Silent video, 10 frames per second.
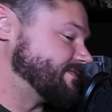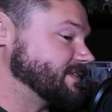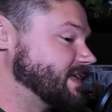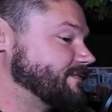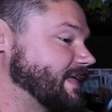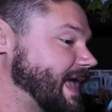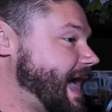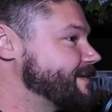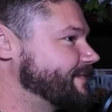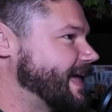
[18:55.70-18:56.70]
if they
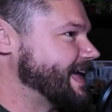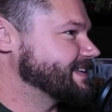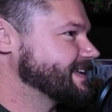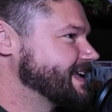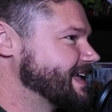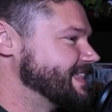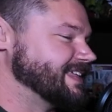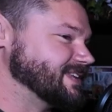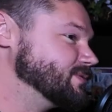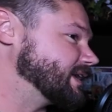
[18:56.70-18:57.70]
have that,
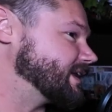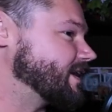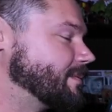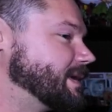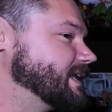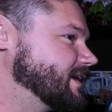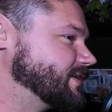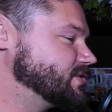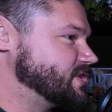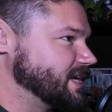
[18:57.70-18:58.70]
then you can come in on
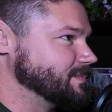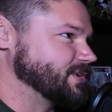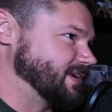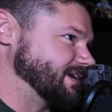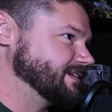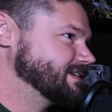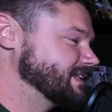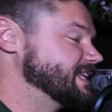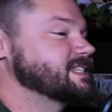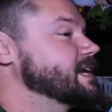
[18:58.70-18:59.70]
your GM turn.
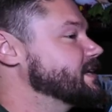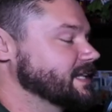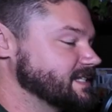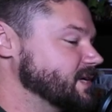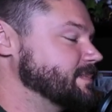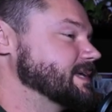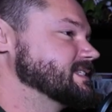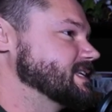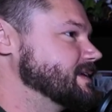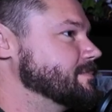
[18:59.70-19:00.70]
Let's say your
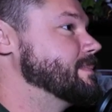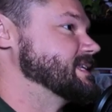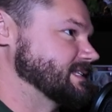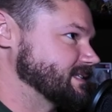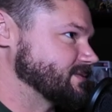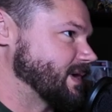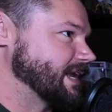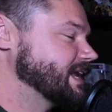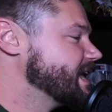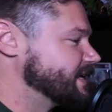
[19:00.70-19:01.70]
PC misses,
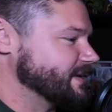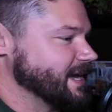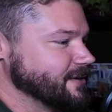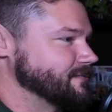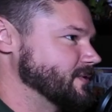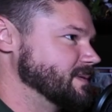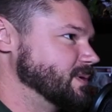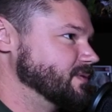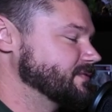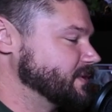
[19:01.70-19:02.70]
right? You get your free
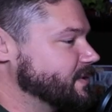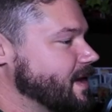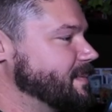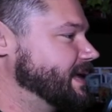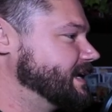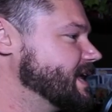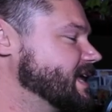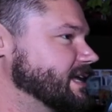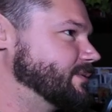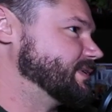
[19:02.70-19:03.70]
move. You come in,
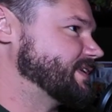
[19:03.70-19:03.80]
you